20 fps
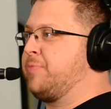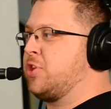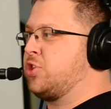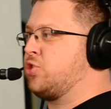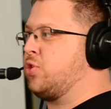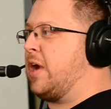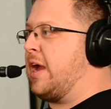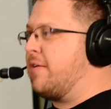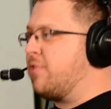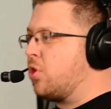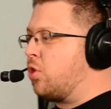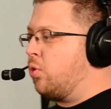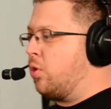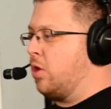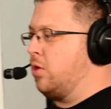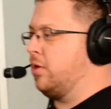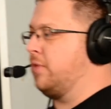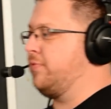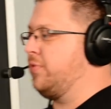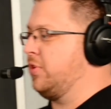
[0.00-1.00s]
So I have a
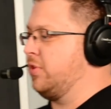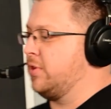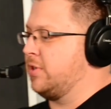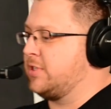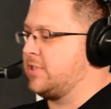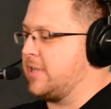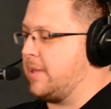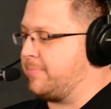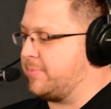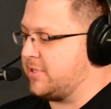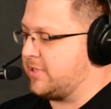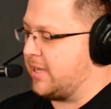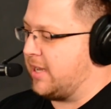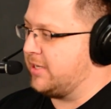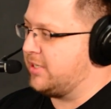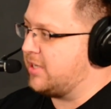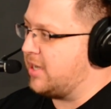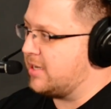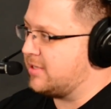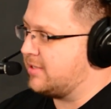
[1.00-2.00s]
quote, if you want to step
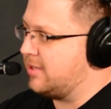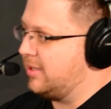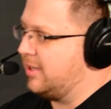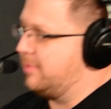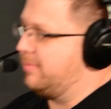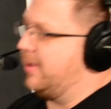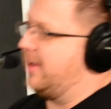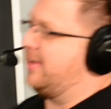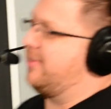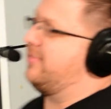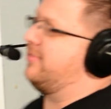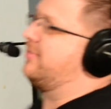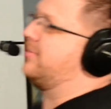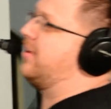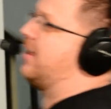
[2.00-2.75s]
aside just a little bit.